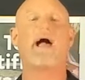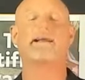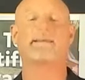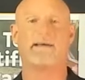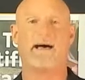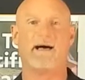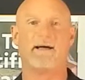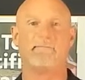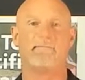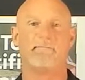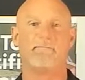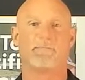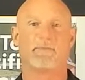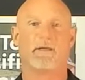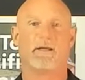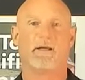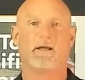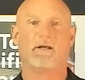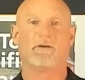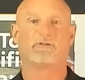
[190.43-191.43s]
time.
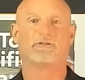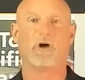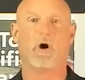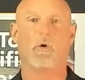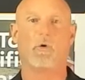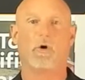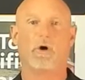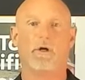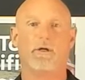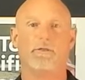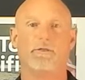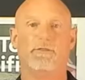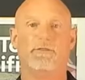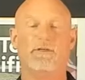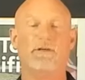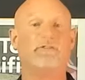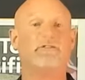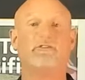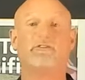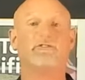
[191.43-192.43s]
So
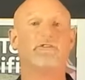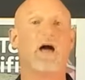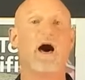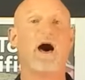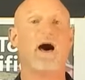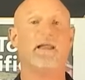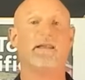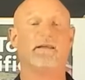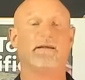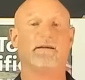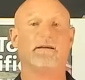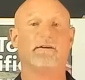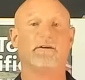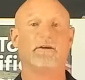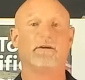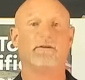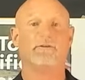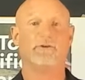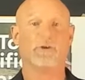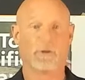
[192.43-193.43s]
this is not
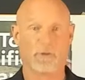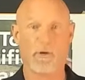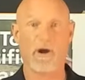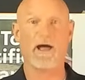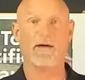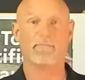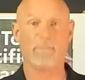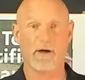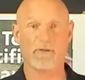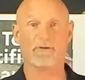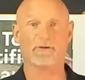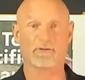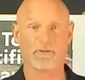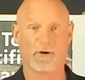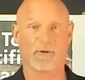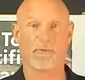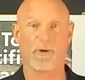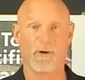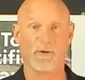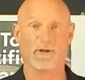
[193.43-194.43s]
your grandmother's
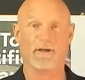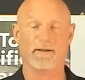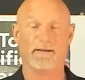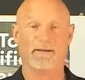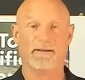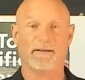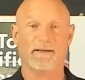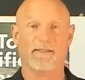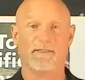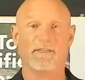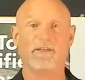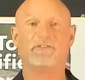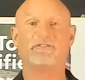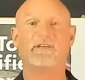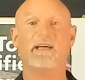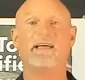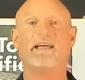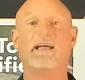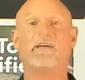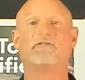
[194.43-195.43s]
Corolla. This
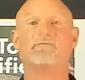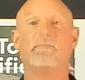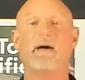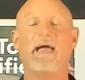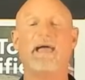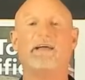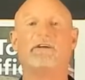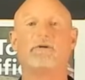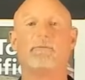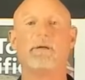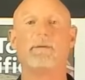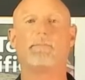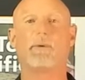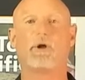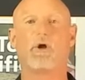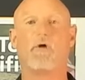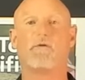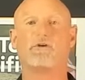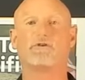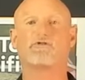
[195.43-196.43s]
thing is made to be
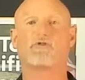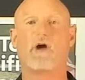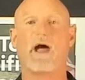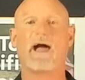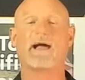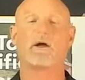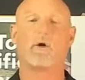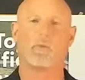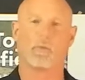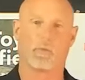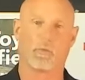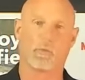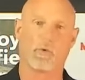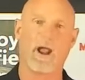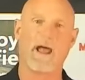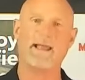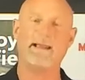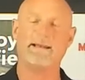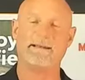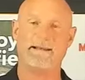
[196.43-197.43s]
put on the track
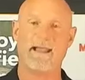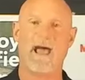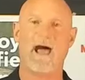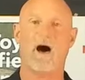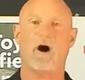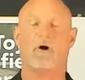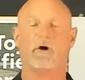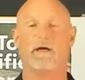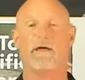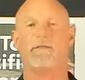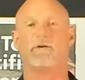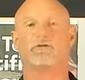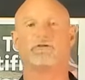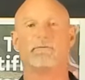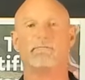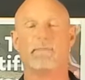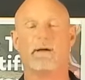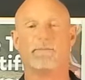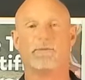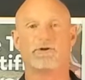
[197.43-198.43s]
right now, and there's a
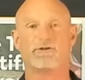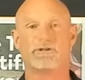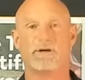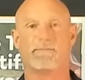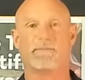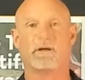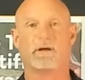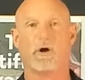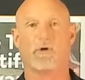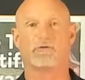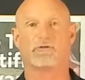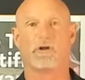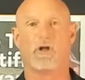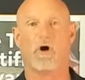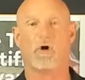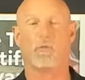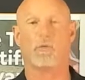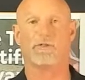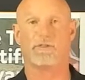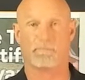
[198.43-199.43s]
membership that goes
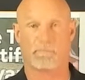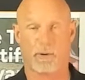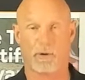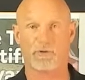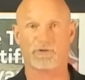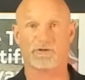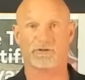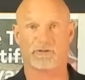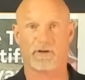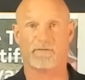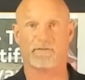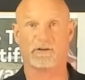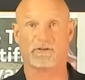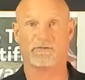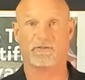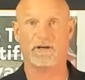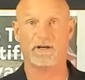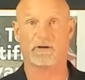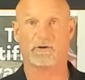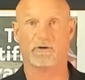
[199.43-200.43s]
along with the purchase of this
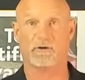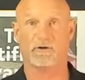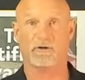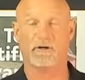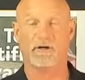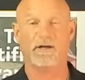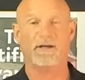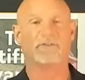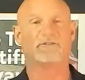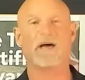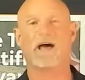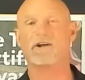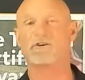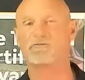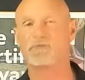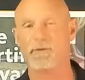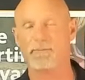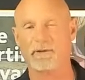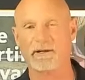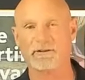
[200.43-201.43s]
vehicle. It's got a
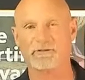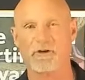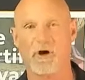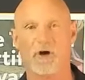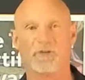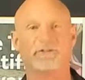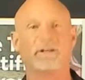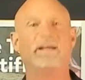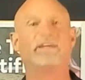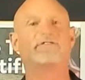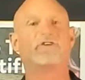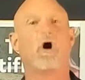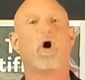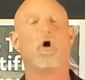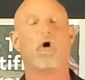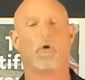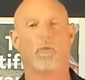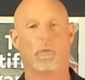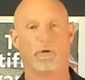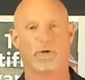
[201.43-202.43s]
triple exhaust. It's
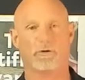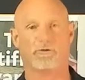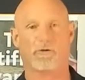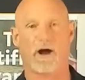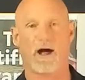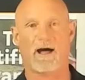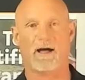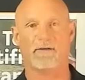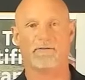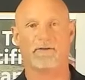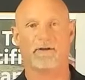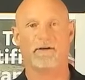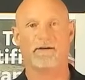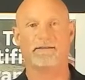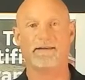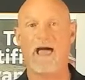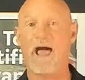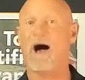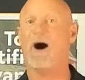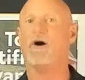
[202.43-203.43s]
all-wheel drive.
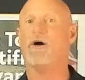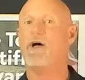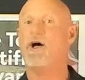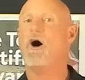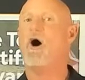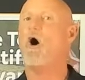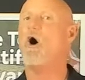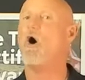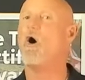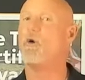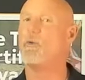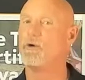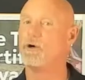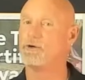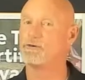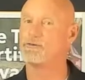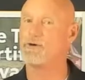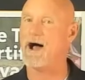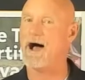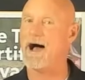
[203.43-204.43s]
Now,
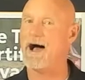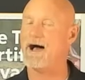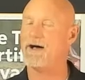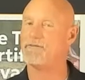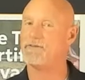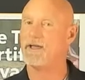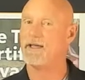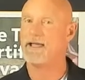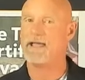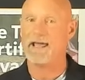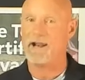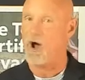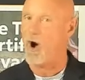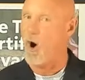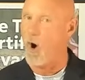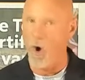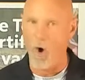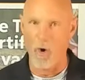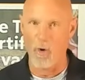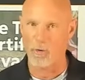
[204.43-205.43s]
all-wheel drive in a
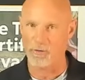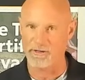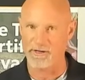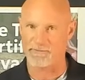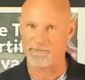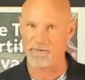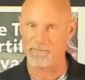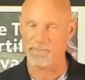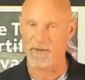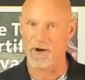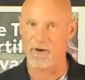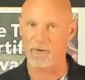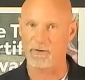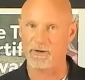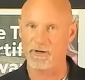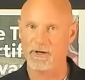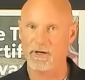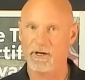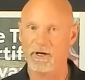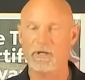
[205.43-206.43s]
whole different mode.
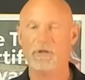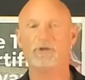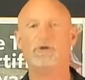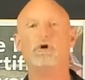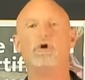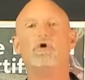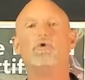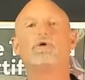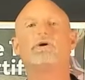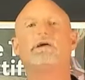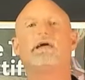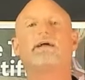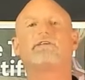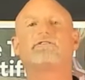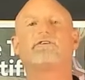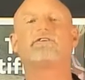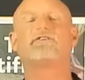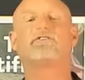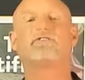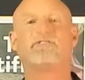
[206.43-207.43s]
You get
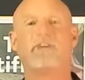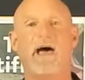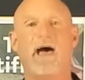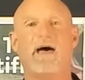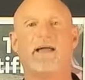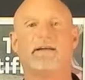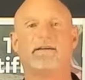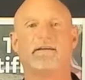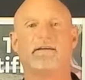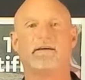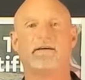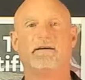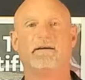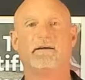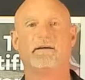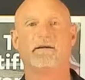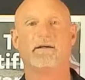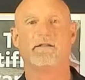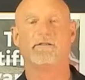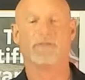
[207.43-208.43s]
to set
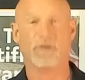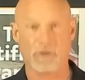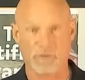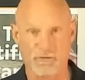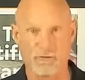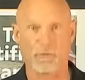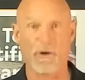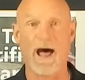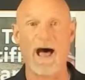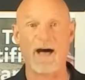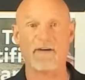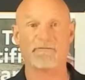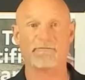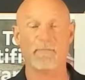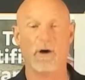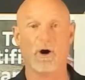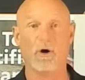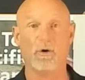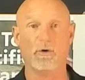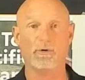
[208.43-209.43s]
the drive
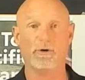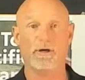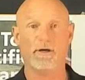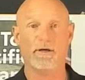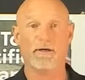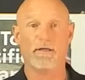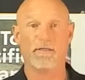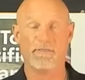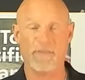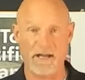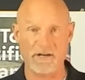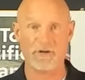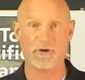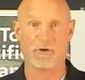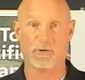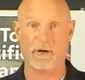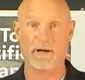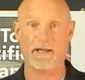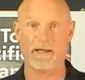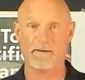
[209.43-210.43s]
mode that
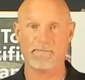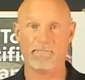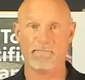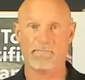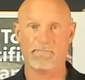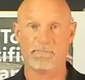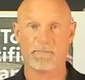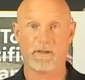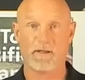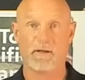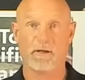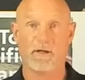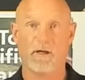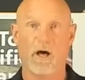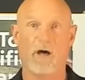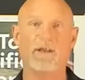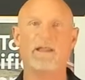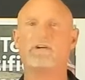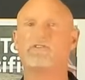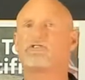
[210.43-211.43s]
you're in.
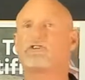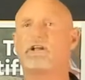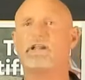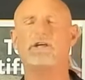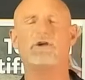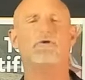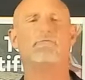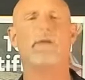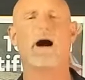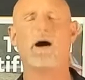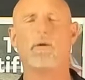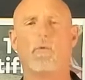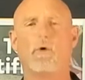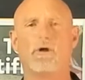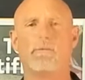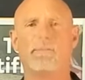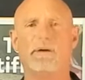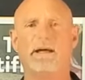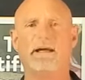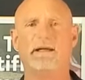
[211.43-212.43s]
Initially, you might want
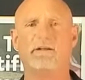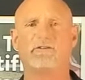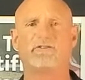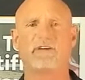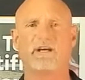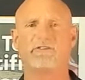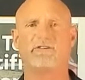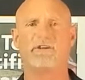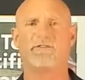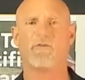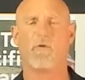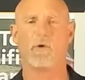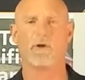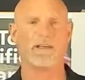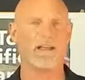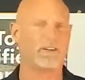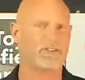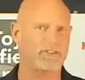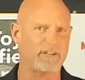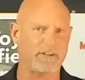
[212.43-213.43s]
to be in 60-40,
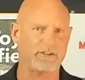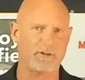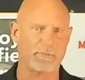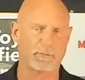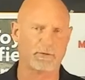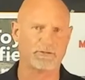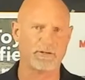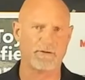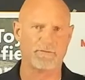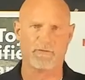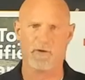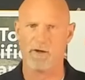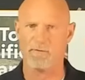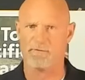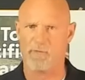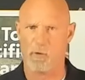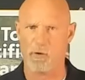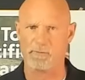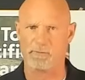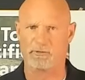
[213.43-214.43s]
at 60% front,
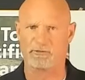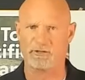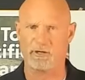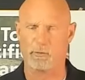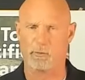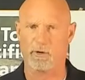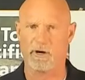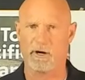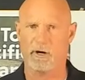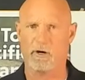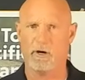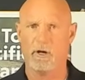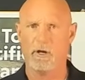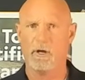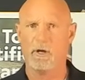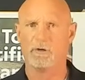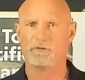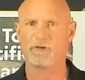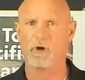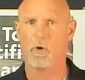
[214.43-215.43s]
40% rear.
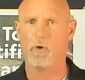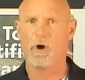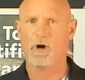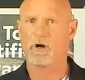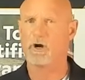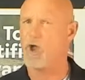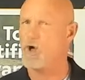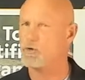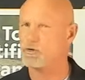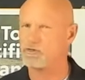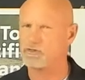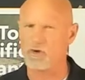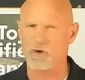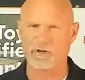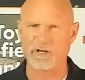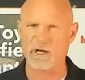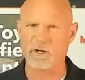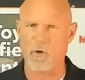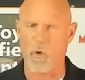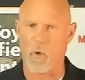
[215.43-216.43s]
So closed
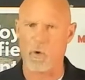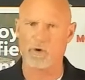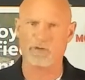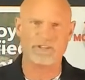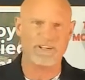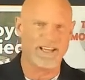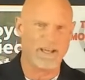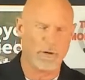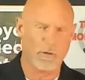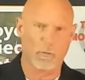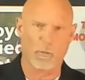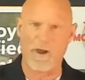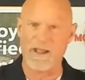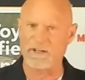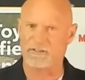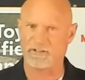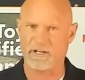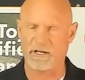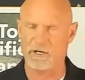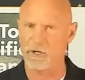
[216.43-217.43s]
circuit course, inner
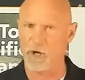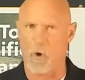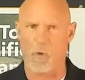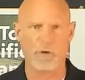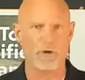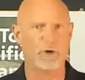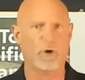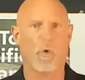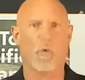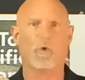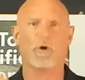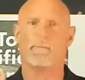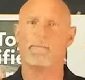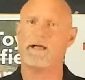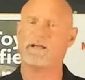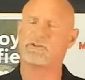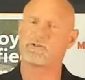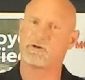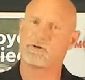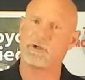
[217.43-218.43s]
racing, you don't want to
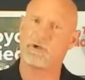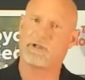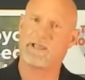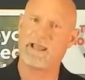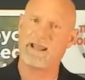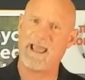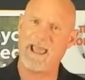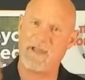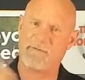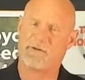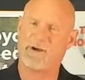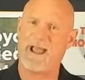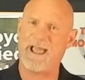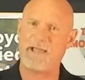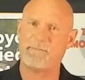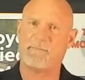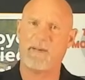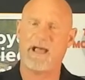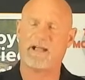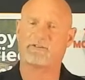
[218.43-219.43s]
make sure you get every
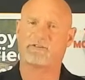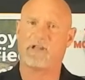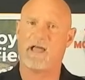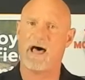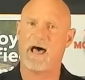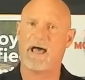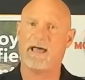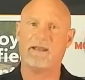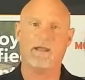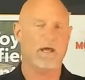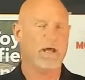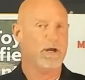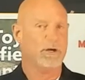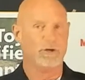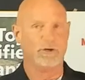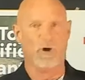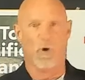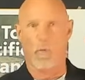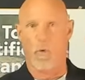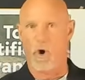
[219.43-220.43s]
apex line.
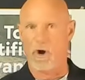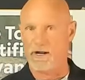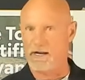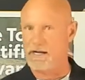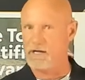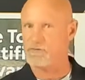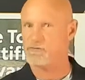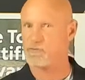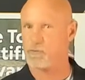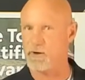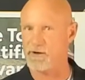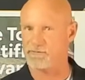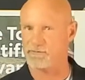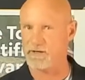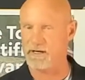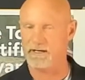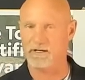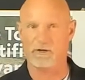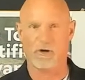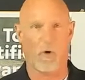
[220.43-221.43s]
You don't want any
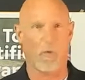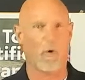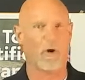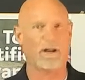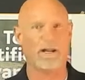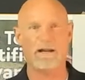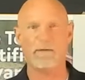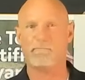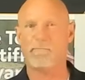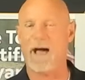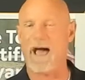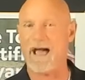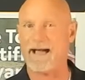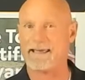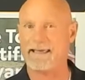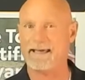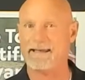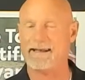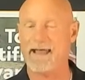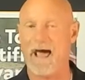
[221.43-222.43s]
drifting. You don't want any
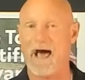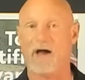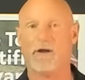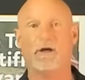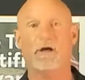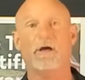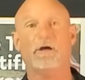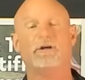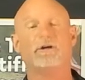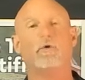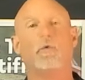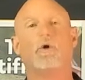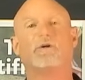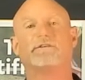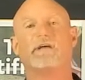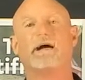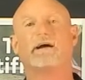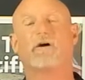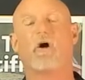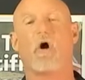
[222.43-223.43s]
back end out. You want
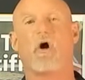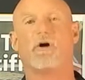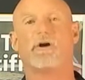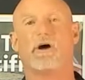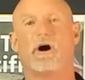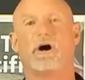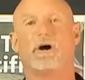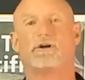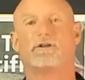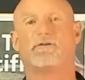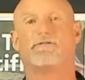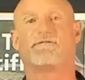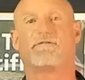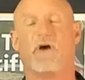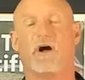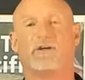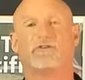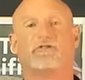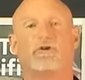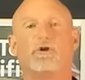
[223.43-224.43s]
that car to hug the
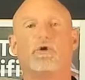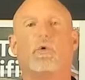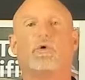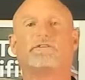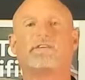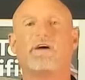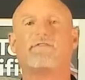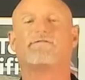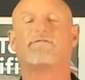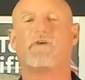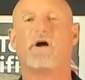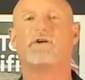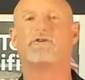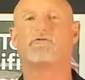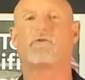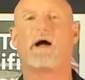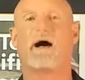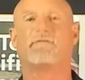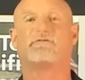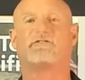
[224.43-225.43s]
front, so you want that front
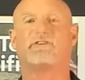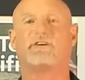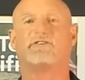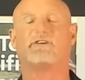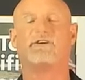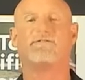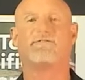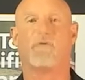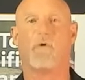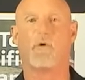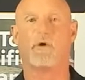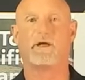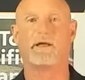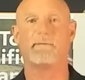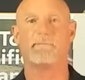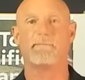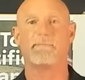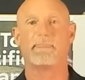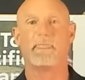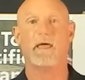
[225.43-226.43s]
drive 60-40.
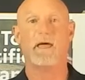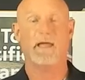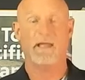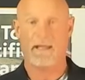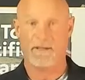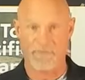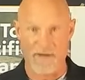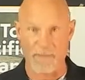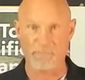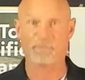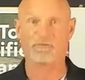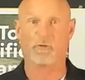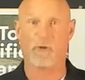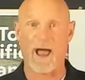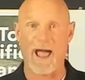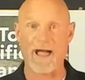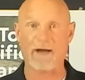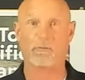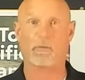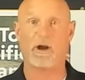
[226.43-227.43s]
If I'm
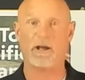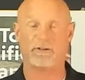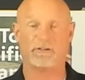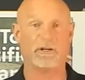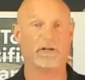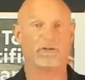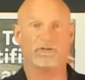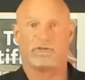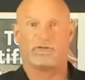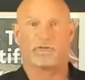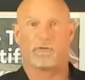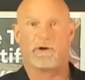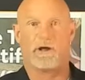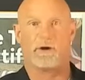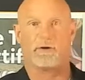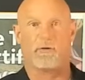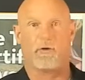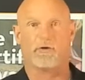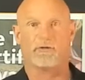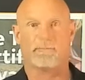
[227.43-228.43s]
drag racing, because it's
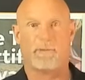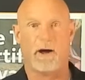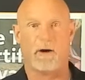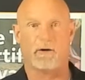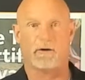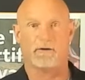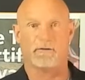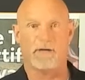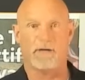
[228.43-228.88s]
300 horsepower,